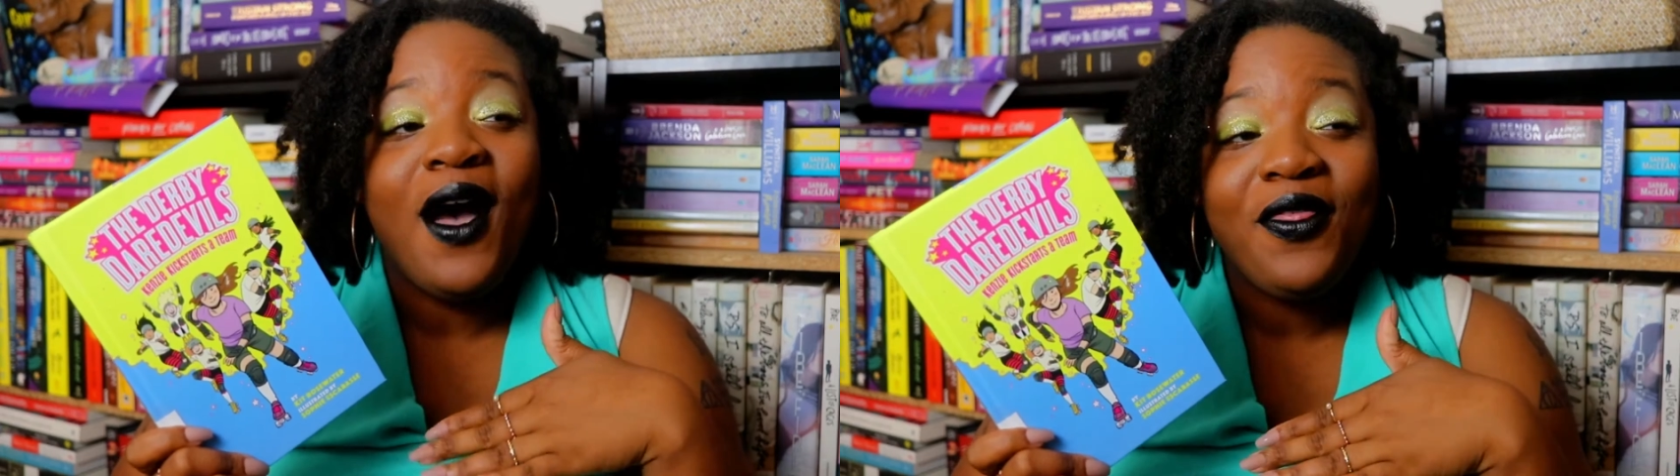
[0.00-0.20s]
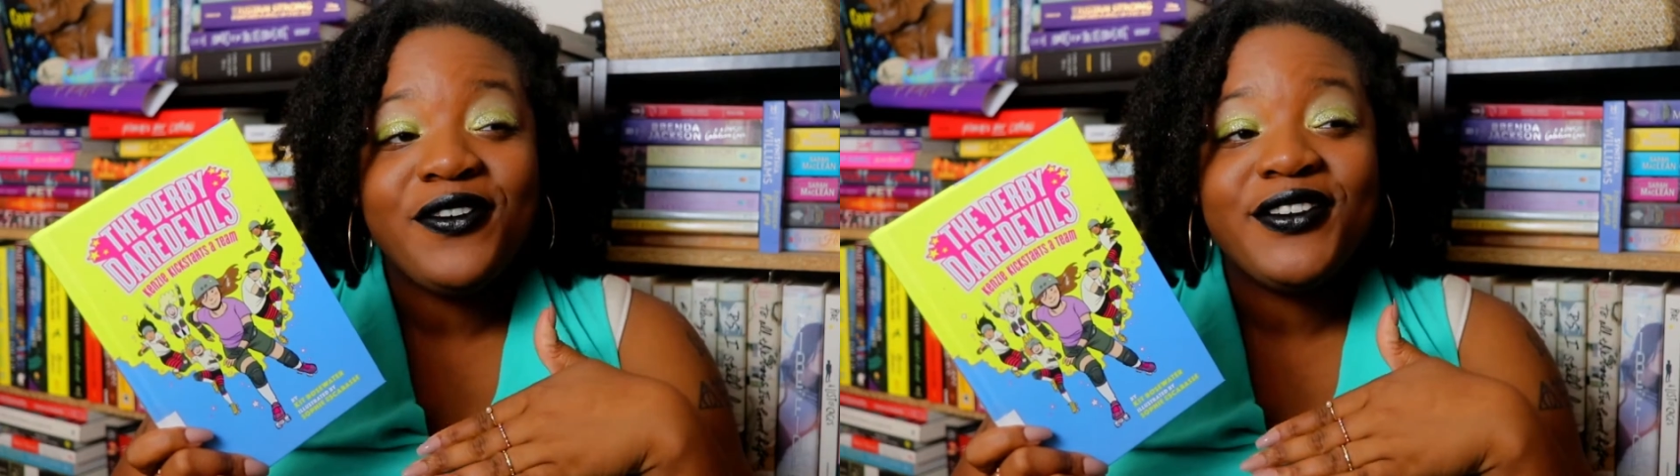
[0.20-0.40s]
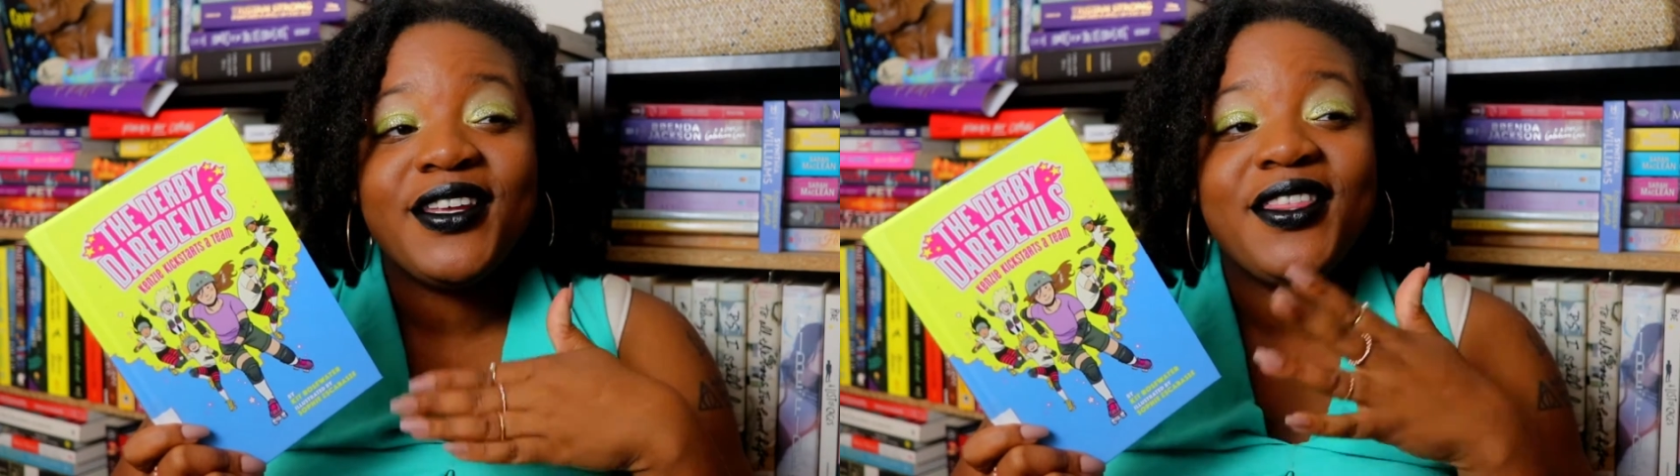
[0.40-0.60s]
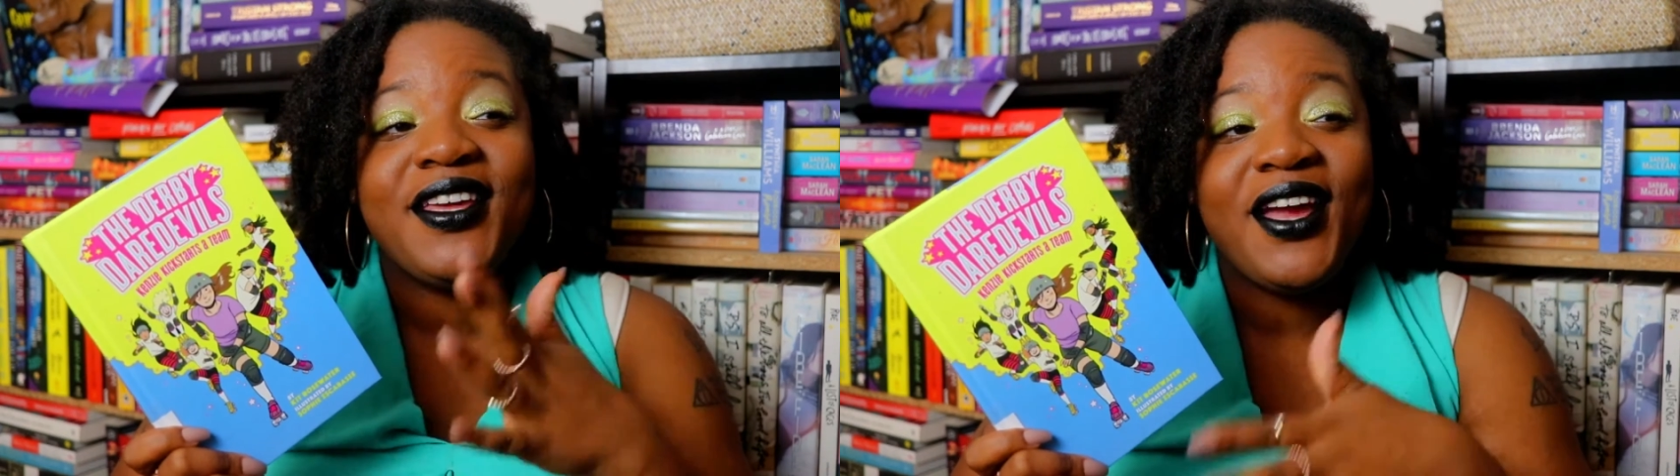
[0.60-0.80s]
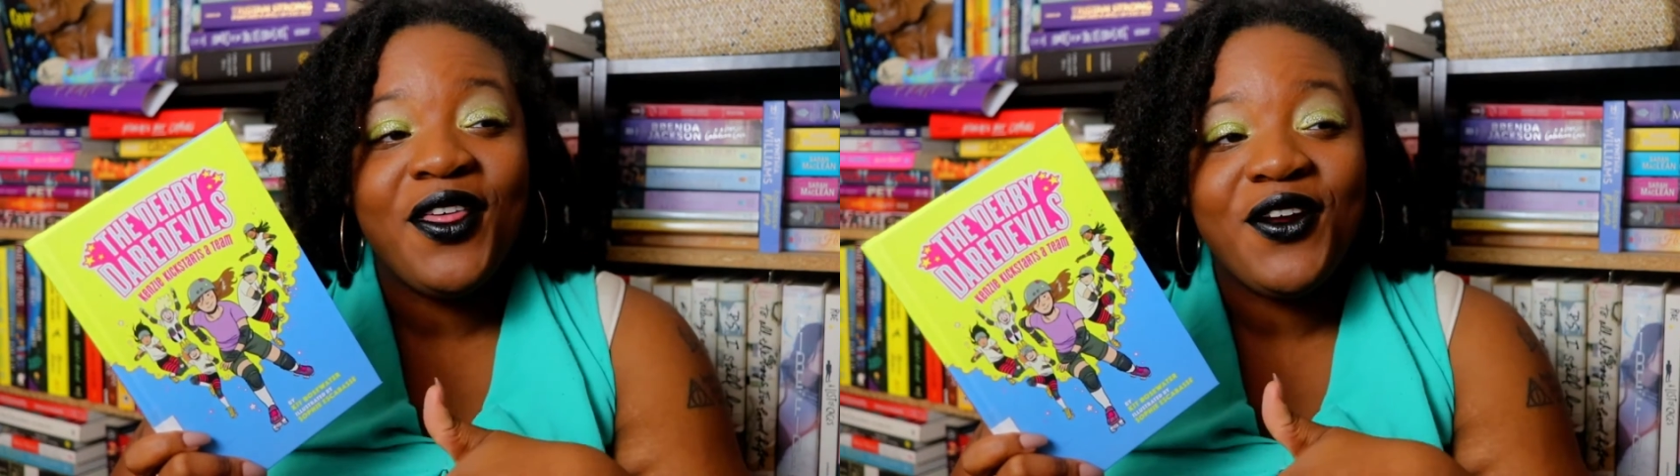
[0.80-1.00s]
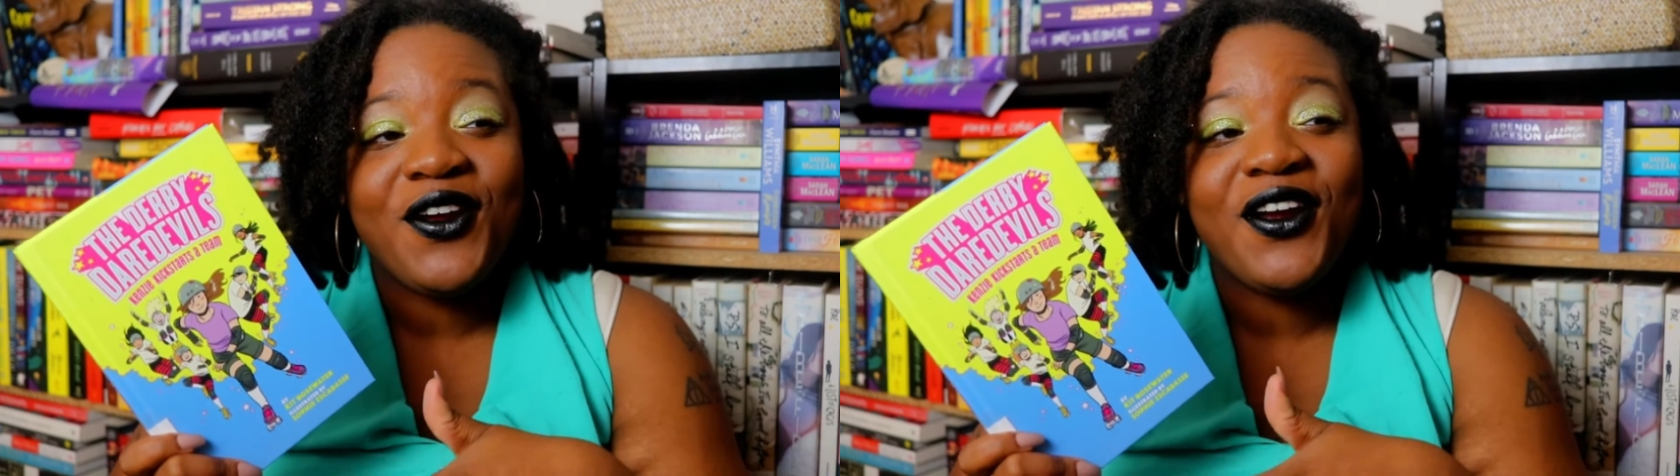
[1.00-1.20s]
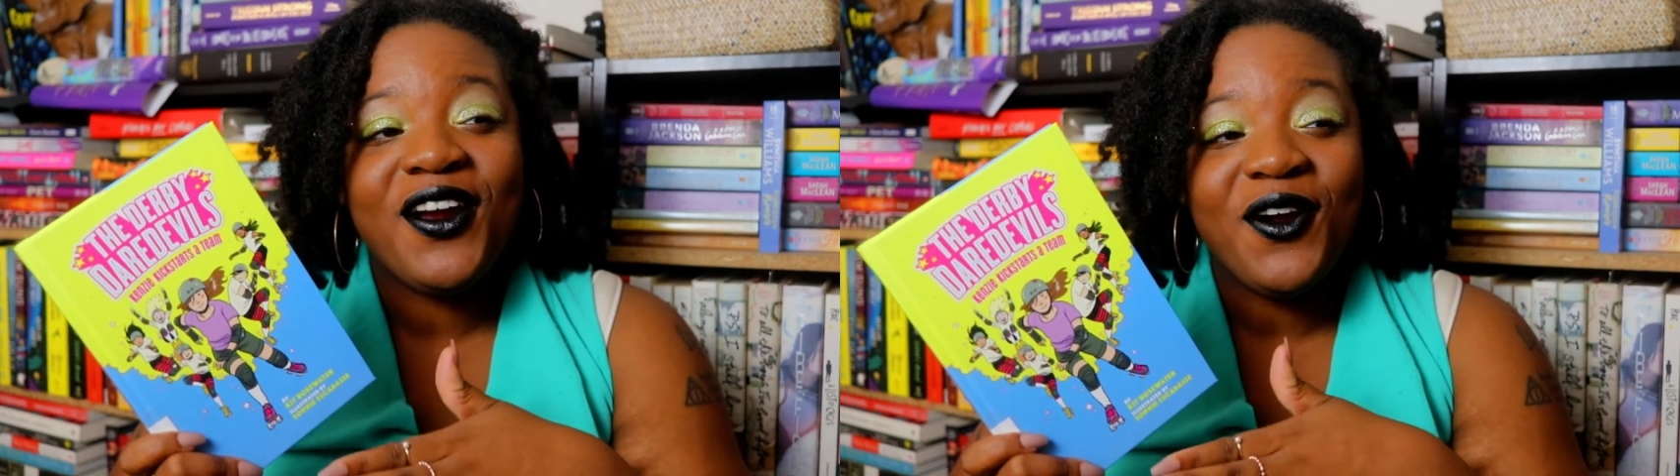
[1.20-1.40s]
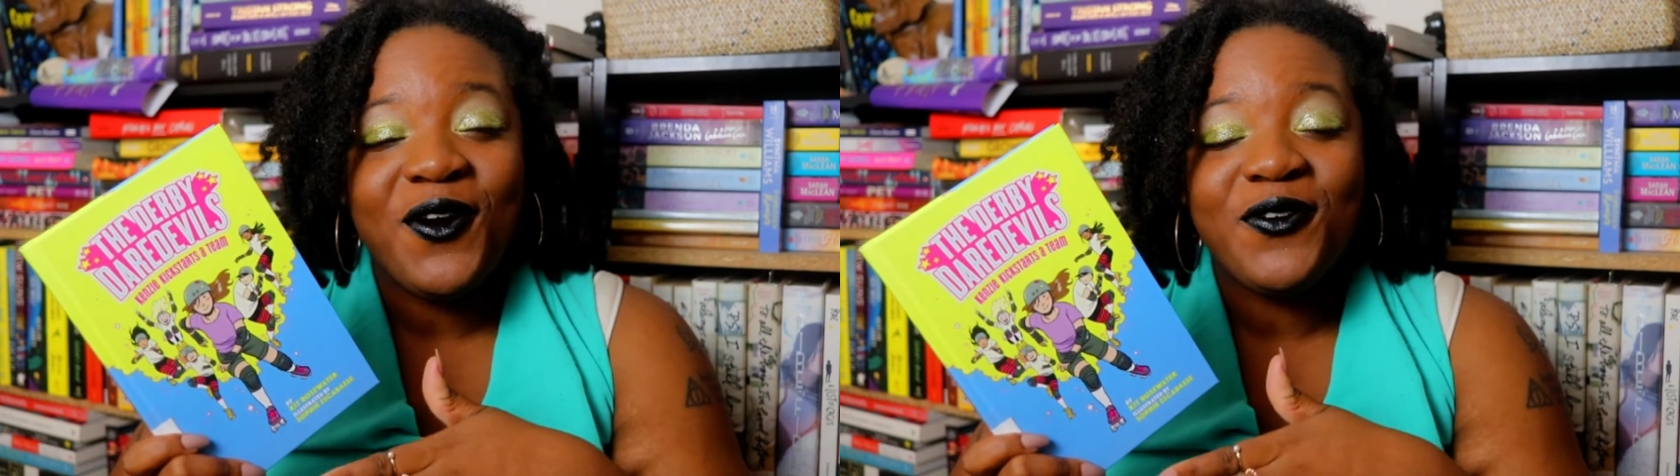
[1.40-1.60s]
bothers the other other
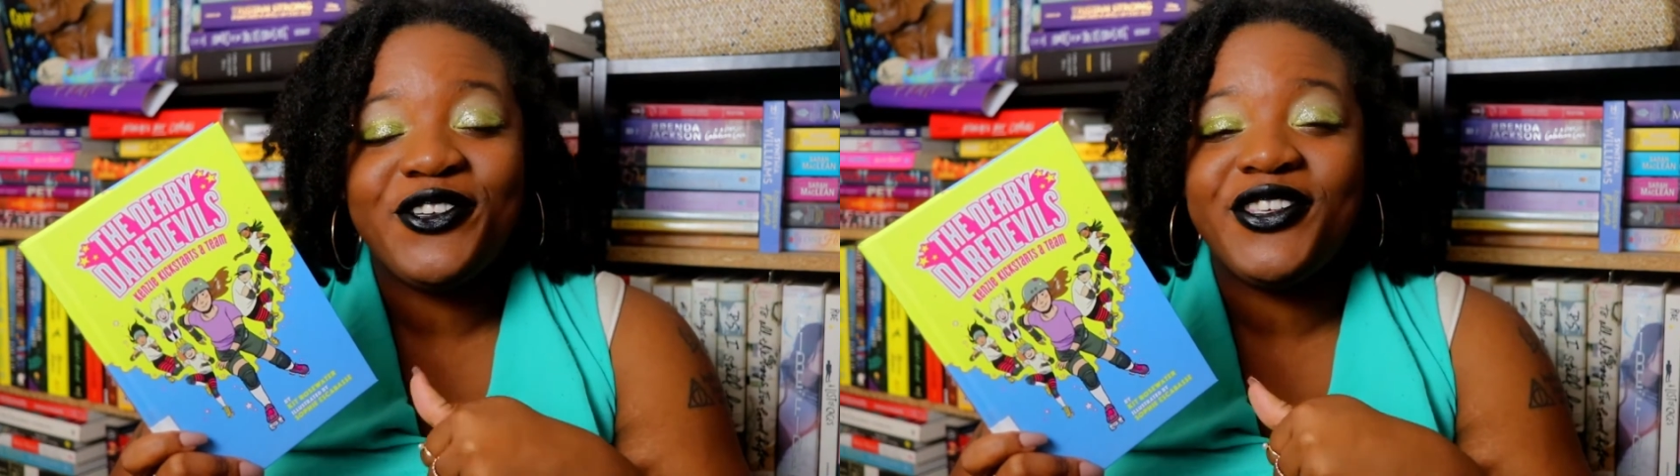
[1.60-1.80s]
girl.